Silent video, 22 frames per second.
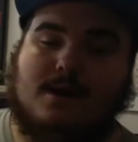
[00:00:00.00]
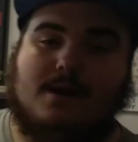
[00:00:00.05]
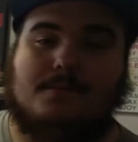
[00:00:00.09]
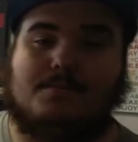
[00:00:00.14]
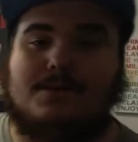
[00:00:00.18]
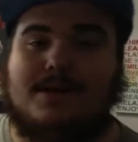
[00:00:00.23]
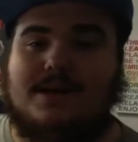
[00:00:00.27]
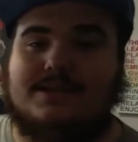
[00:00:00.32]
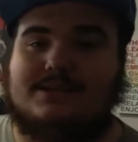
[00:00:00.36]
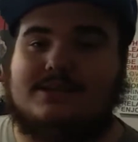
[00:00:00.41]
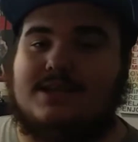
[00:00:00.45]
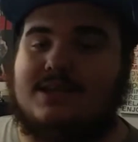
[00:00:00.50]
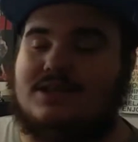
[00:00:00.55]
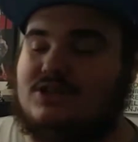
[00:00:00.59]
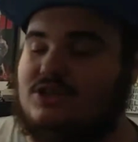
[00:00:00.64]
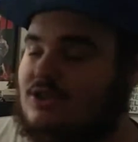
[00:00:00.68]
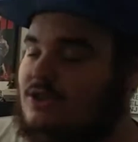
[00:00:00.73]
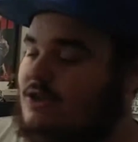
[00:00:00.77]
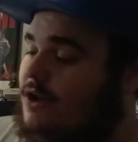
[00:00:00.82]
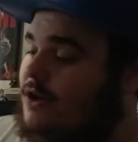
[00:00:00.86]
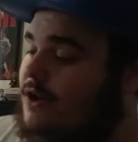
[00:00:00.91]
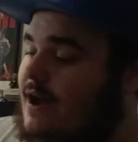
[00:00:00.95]
on um,
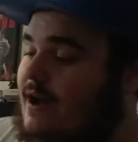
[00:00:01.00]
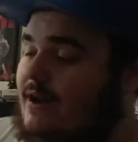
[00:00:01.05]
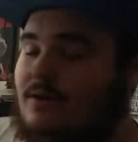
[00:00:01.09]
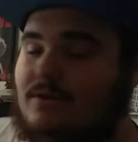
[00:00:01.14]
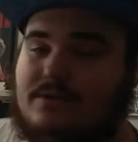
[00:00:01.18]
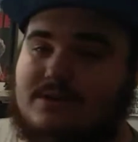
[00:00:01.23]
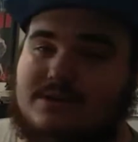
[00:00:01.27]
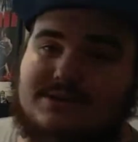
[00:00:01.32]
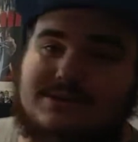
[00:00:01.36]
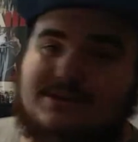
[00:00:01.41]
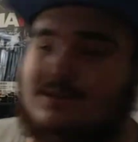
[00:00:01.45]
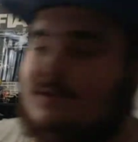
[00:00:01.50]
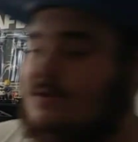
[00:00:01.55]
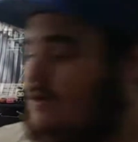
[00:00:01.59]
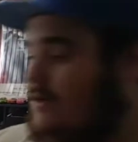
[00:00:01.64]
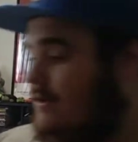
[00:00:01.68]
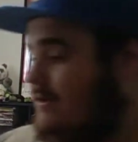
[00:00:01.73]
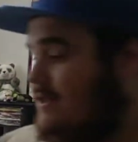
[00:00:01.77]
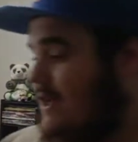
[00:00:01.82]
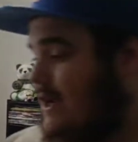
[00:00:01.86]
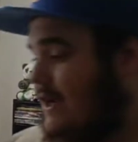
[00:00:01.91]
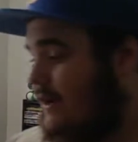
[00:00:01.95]
PlayStation. You know how long it's
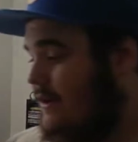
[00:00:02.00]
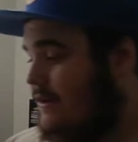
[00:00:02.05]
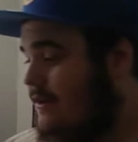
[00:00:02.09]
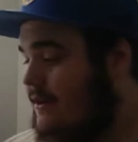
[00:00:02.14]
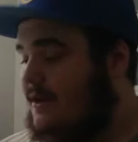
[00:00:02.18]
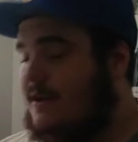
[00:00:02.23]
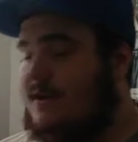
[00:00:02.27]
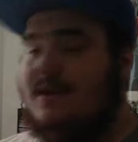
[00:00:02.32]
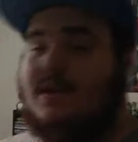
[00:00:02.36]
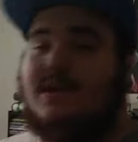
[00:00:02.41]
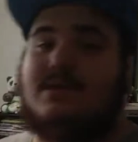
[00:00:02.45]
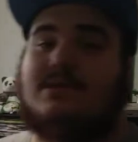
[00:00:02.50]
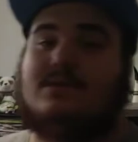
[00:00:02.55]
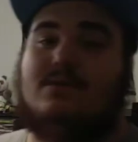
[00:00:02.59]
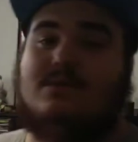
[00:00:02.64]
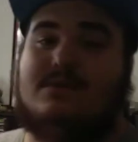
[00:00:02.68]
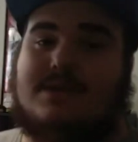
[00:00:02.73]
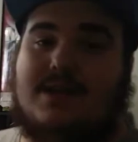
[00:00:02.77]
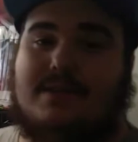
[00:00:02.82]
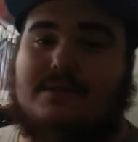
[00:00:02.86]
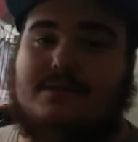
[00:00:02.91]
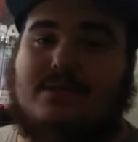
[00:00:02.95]
gonna take. It's going
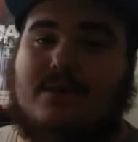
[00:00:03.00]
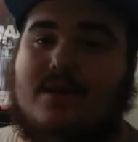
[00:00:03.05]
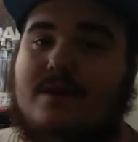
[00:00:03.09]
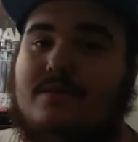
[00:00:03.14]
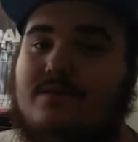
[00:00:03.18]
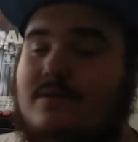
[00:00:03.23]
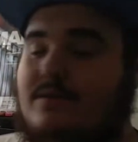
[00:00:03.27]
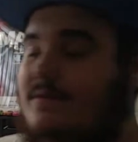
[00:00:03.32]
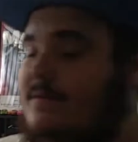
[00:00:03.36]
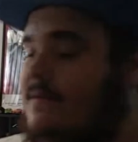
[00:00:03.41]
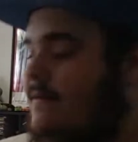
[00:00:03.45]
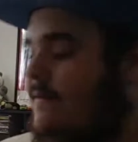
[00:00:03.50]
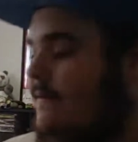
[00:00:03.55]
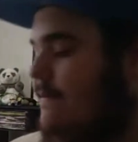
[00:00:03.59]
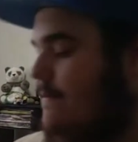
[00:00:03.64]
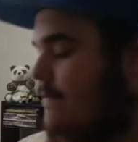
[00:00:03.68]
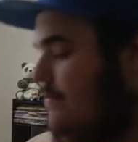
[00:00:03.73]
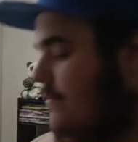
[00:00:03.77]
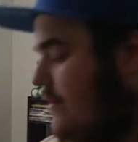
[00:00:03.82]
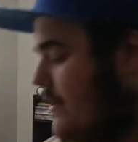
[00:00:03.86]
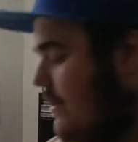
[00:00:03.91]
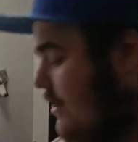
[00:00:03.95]
to take forever.
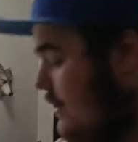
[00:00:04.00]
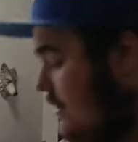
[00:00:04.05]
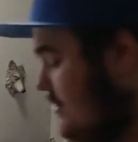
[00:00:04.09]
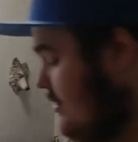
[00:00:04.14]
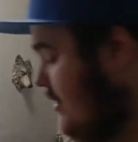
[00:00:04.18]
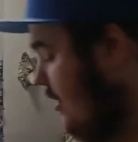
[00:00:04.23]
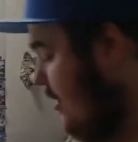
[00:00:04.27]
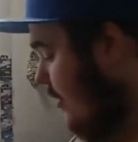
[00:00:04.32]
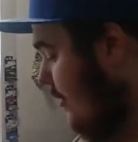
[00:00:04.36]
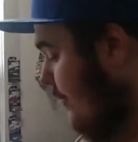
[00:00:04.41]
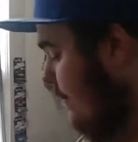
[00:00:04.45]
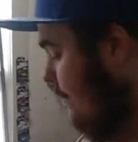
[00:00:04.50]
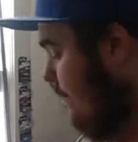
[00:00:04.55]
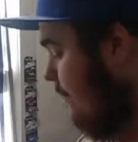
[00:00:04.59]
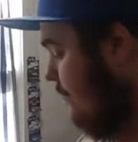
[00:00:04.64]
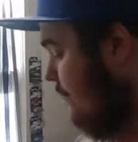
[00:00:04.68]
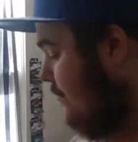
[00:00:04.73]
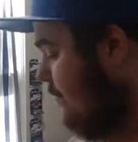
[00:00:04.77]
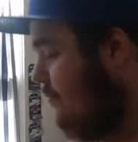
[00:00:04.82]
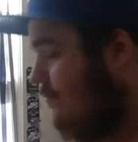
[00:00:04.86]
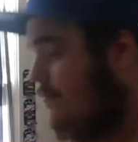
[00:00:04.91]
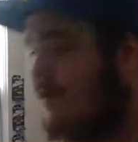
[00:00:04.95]
So
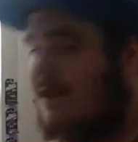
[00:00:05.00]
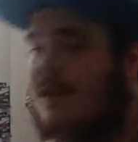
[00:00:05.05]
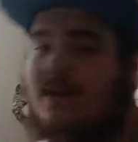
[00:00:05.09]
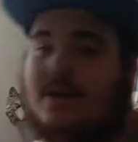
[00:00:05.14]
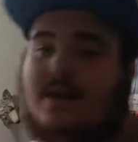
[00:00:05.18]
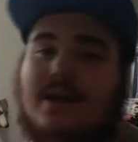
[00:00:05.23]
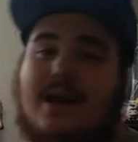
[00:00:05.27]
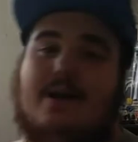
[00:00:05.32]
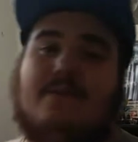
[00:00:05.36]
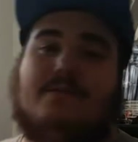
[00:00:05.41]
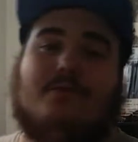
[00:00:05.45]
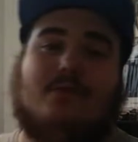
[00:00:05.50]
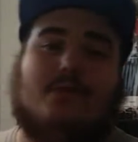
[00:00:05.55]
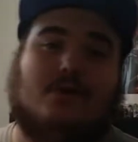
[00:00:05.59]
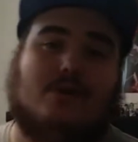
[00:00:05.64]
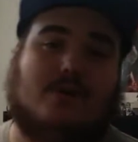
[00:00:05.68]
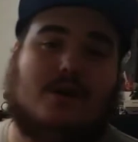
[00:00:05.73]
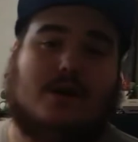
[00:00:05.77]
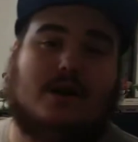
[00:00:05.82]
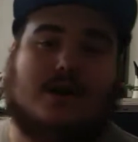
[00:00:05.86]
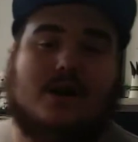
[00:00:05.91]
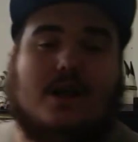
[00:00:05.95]
be looking out
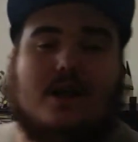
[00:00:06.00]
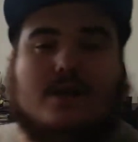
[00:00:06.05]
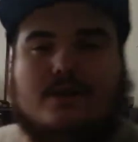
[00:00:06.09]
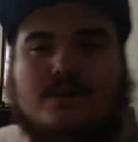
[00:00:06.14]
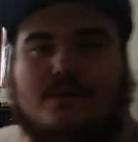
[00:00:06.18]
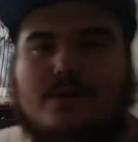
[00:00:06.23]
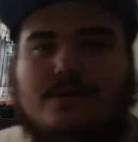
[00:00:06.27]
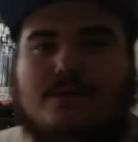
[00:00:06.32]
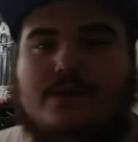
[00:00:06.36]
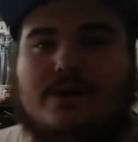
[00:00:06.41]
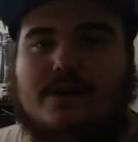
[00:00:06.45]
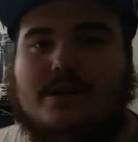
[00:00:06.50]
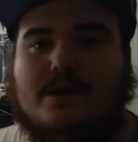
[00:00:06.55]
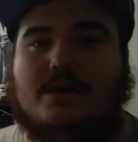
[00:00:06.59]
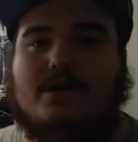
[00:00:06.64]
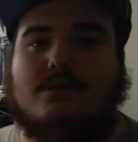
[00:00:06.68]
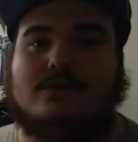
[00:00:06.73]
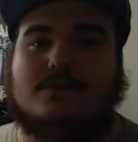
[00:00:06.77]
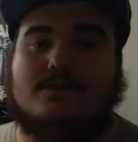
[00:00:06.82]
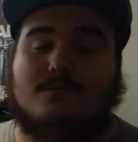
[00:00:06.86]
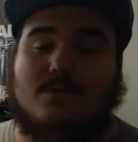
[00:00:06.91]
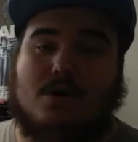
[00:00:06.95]
for a Call of Duty
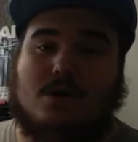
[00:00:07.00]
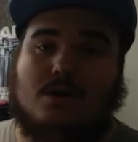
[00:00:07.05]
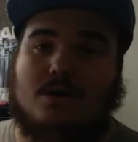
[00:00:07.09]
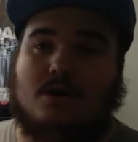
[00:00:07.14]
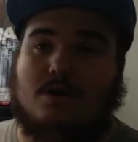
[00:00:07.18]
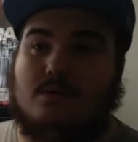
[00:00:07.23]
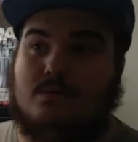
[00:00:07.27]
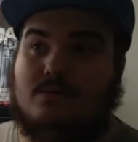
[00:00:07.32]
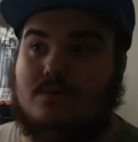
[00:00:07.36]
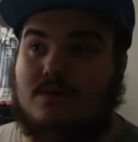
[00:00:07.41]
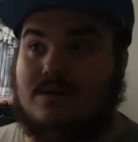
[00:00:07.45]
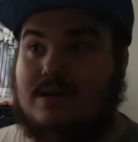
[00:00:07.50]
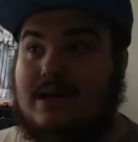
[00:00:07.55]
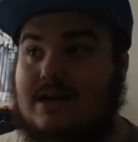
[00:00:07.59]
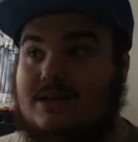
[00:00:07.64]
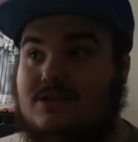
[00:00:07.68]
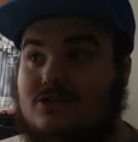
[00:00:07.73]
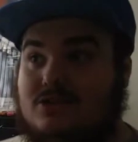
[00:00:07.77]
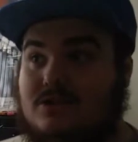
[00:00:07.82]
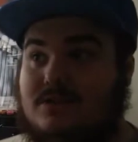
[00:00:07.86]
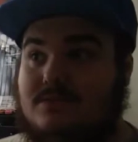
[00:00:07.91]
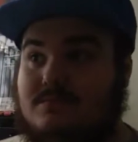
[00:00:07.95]
video tomorrow, well, live
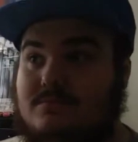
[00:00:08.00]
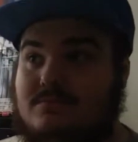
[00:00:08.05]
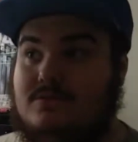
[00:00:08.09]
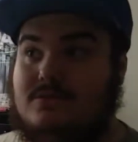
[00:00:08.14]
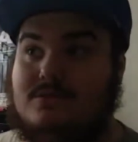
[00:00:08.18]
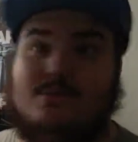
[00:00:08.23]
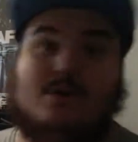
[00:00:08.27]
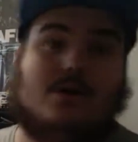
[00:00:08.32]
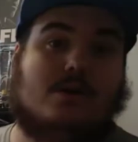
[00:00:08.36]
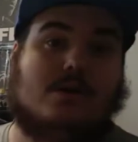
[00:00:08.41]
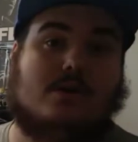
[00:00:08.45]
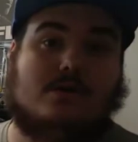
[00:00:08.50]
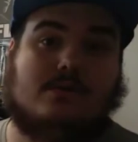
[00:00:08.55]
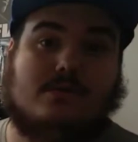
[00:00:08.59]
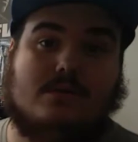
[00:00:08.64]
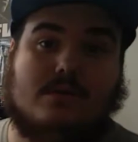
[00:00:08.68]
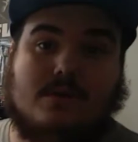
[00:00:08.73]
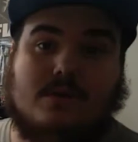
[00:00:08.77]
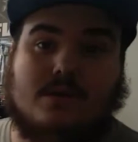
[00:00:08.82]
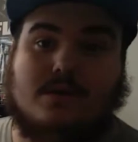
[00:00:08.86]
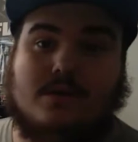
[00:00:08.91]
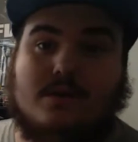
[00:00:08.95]
stream tomorrow.
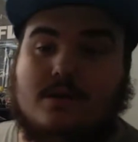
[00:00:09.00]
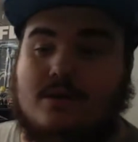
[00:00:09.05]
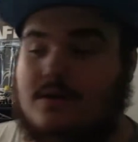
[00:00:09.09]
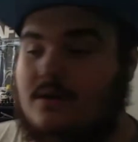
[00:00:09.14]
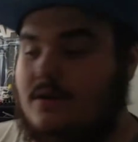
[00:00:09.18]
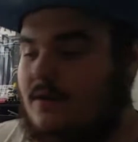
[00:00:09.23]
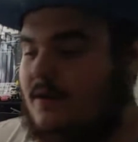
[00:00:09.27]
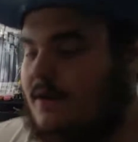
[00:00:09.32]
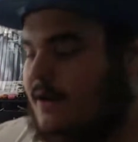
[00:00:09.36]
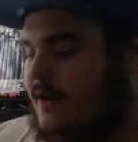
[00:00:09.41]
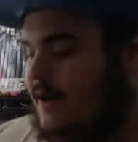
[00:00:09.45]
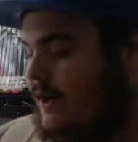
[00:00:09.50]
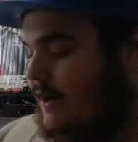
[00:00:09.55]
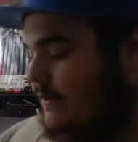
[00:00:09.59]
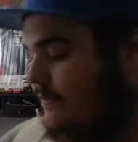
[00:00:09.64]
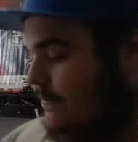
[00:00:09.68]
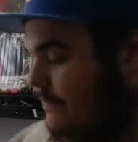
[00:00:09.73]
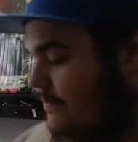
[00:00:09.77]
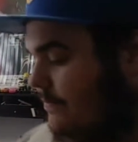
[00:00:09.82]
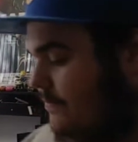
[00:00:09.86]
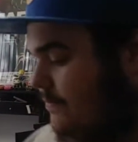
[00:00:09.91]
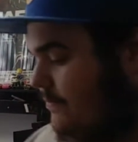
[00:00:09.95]

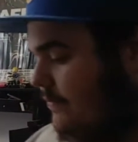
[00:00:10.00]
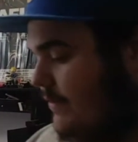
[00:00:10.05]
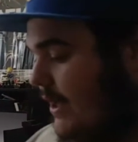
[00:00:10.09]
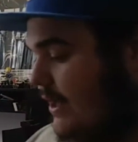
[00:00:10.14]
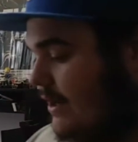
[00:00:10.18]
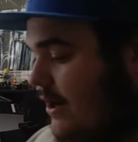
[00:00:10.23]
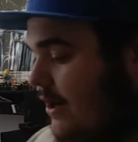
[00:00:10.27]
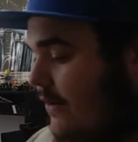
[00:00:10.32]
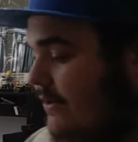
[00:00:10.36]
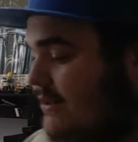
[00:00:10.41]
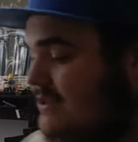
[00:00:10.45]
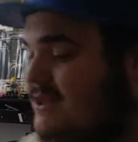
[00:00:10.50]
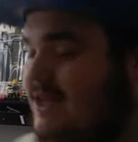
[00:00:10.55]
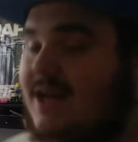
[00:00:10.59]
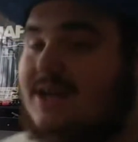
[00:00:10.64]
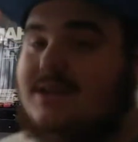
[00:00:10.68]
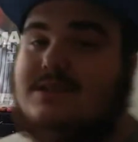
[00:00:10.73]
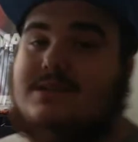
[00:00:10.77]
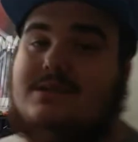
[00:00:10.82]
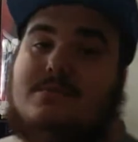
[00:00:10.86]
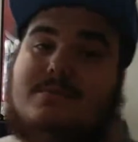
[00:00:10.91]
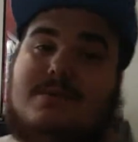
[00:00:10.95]
And like always,
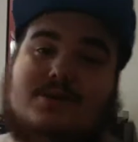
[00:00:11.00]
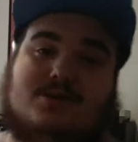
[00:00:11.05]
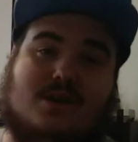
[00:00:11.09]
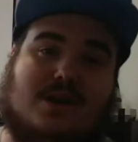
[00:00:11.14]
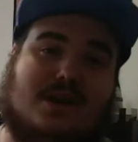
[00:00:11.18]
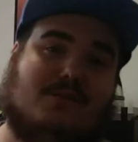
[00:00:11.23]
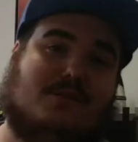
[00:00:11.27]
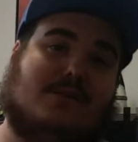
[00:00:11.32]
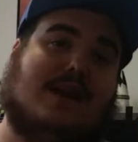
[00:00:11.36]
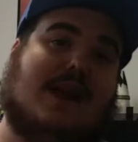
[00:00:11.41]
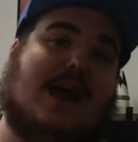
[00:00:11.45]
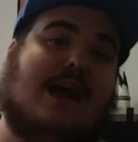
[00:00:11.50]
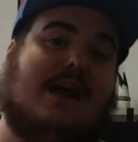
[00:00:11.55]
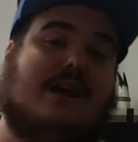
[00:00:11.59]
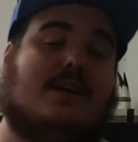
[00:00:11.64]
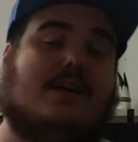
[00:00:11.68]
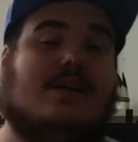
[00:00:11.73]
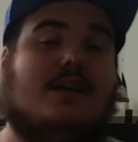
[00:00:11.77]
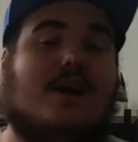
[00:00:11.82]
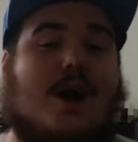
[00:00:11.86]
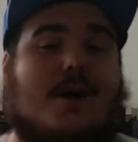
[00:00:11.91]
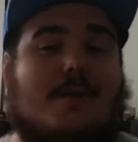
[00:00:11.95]
guys, make sure you leave a like,
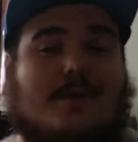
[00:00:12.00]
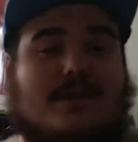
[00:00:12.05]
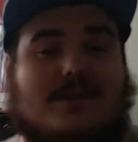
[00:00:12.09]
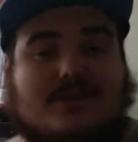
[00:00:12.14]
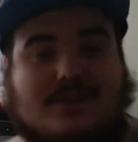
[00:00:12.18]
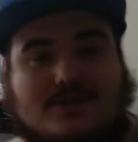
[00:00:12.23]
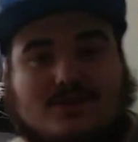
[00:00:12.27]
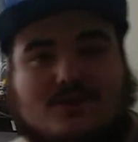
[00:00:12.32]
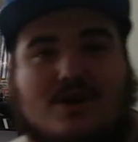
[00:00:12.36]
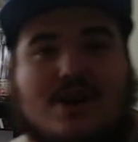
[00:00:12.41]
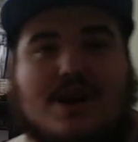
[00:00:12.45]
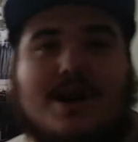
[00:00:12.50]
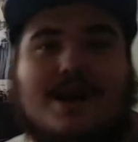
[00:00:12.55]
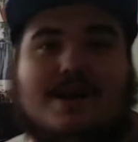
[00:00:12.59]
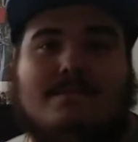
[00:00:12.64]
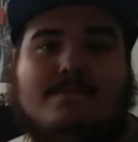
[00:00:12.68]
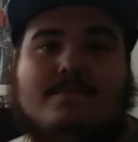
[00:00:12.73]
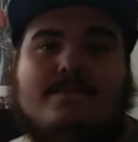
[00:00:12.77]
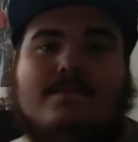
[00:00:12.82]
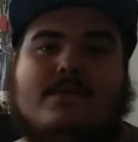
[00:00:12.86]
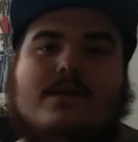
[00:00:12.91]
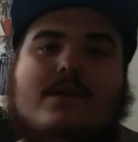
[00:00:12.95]
comment, subscribe,
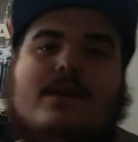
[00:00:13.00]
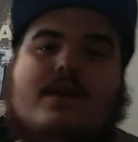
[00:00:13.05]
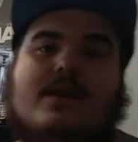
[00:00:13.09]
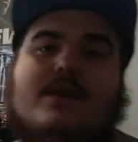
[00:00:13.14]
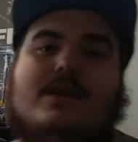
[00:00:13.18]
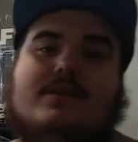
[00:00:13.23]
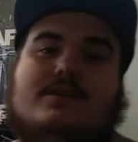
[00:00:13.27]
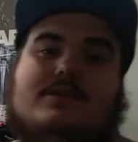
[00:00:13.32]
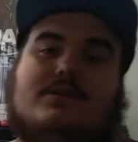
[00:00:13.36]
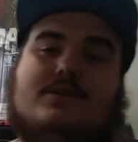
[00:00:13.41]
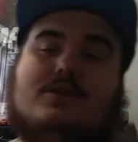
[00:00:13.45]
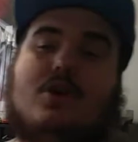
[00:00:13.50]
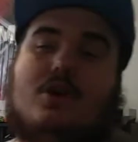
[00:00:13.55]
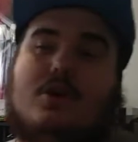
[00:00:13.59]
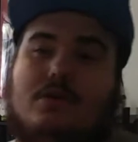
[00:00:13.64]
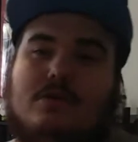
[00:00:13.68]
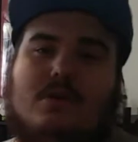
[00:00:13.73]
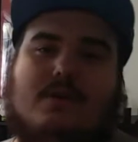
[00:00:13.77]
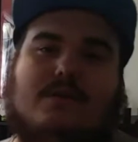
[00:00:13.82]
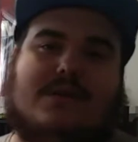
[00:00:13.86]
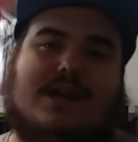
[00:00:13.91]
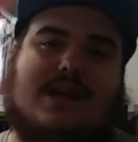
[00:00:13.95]
turn
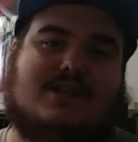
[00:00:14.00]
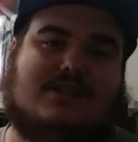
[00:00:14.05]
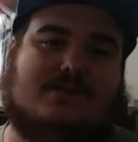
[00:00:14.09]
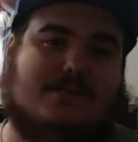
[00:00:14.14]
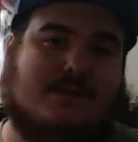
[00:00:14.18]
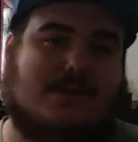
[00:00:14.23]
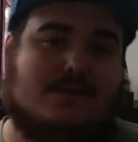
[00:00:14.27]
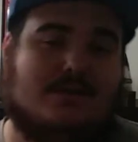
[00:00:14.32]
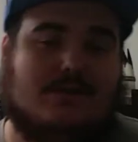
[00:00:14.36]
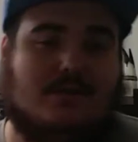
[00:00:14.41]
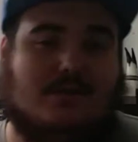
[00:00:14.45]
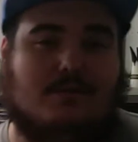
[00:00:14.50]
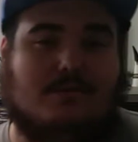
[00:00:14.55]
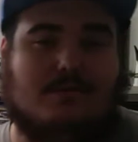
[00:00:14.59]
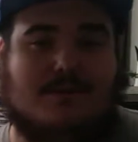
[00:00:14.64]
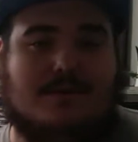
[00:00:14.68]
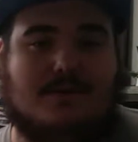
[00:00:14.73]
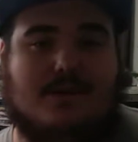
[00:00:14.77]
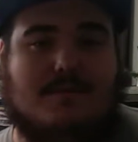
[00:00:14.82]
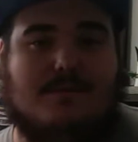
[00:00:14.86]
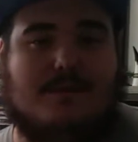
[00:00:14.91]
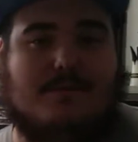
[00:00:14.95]
on the notification bell so you won't
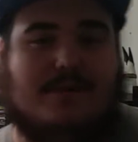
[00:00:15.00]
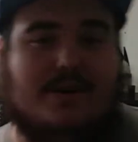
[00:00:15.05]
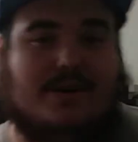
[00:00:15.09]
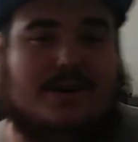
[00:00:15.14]
miss none of my